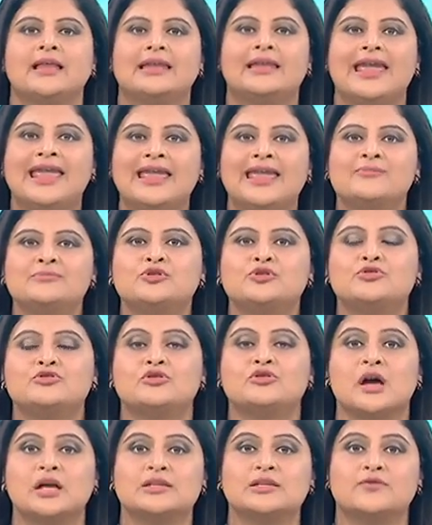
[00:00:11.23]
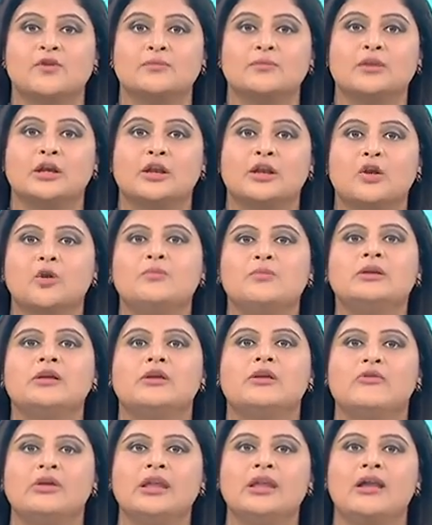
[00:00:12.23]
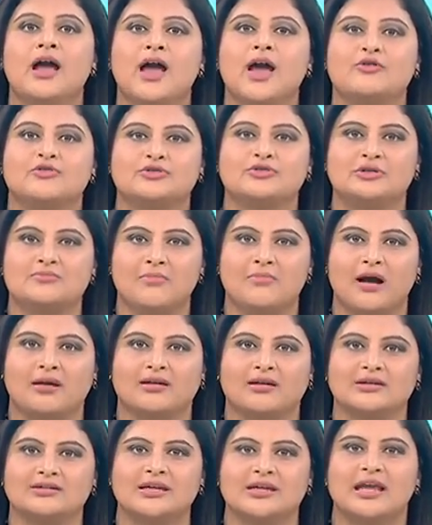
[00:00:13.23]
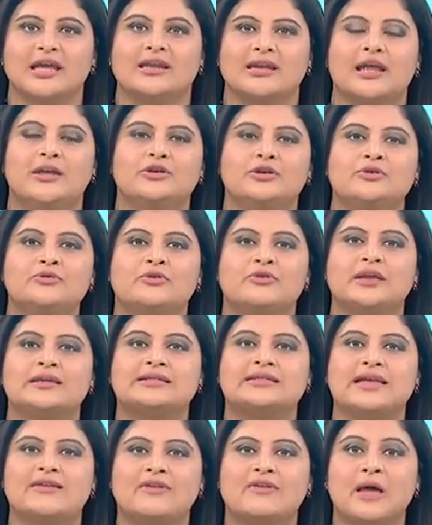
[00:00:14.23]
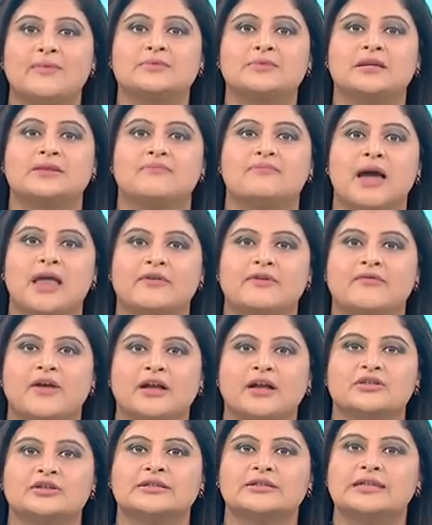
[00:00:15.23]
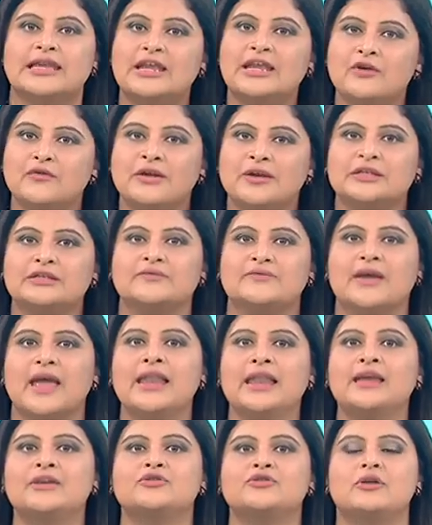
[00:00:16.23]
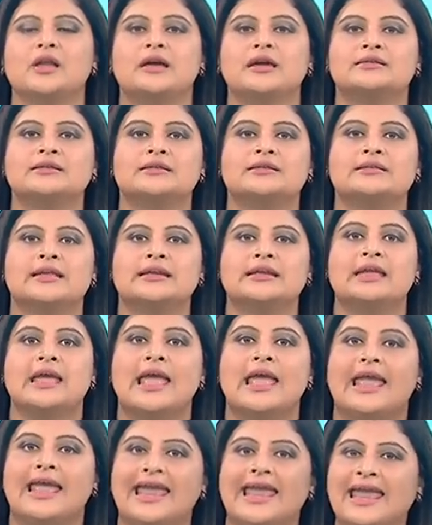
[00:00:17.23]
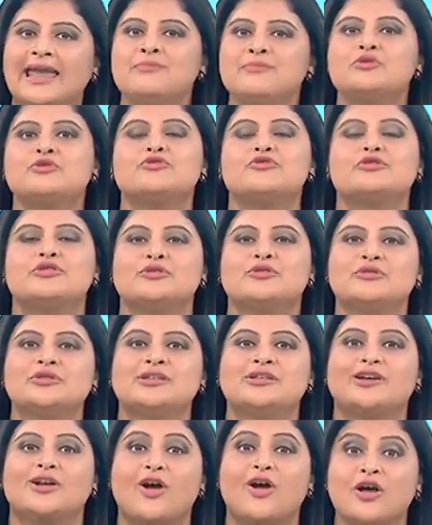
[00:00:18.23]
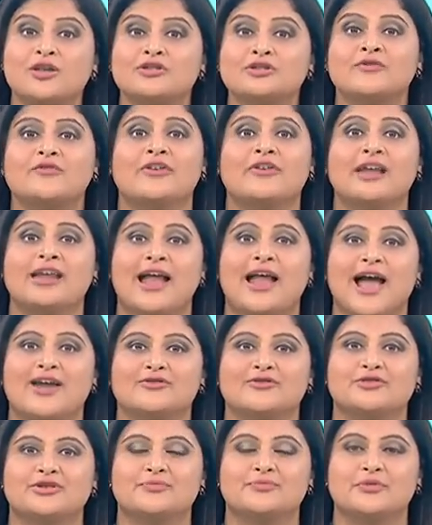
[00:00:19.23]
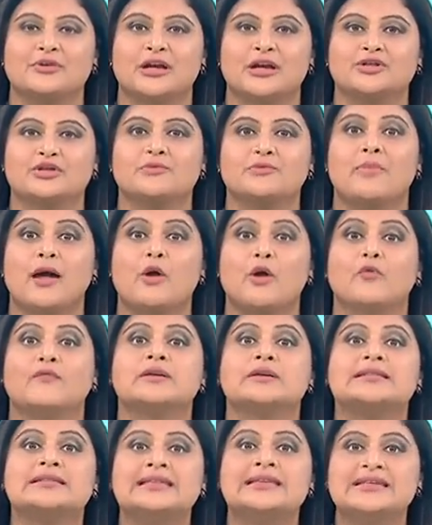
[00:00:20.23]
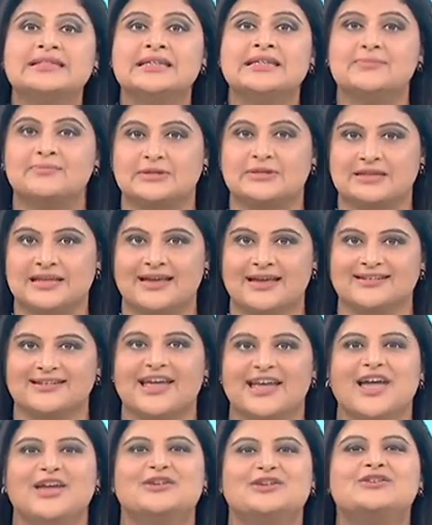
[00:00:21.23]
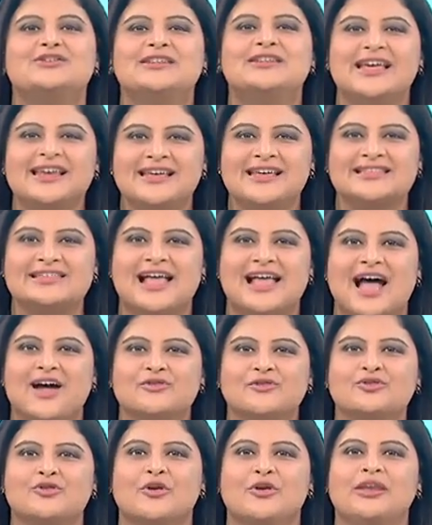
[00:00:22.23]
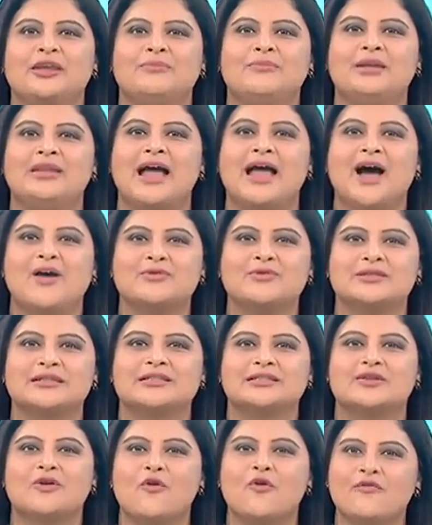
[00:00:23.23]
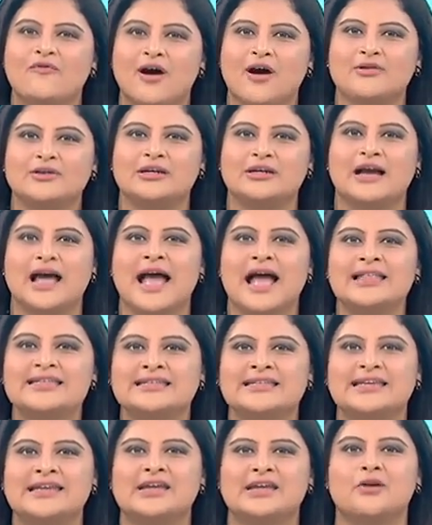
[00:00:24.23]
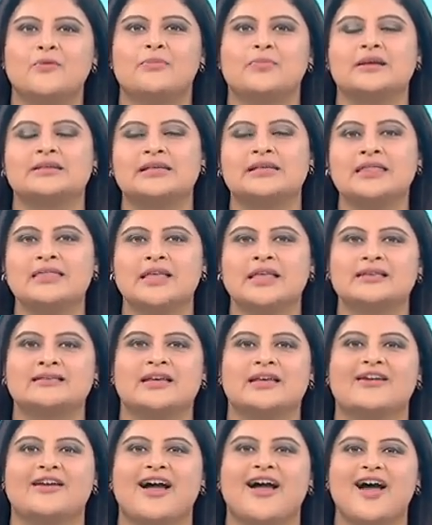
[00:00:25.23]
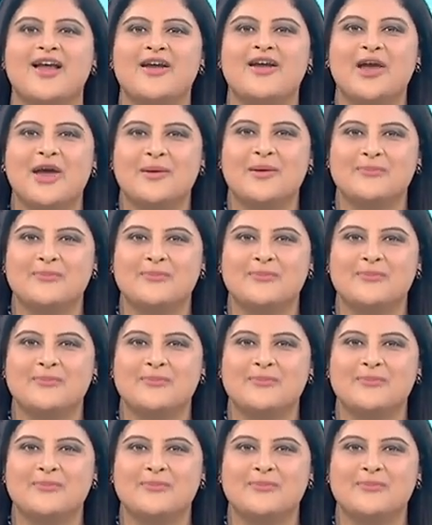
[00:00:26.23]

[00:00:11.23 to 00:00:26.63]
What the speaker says: that aims to transform the global green hydrogen market. Now, Newtrace develops and manufactures innovative electrolyzers that aim to reduce the cost of green hydrogen production by over 60%. To tell us how, joining me now is its co-founder and CEO, Prasanta Sarkar.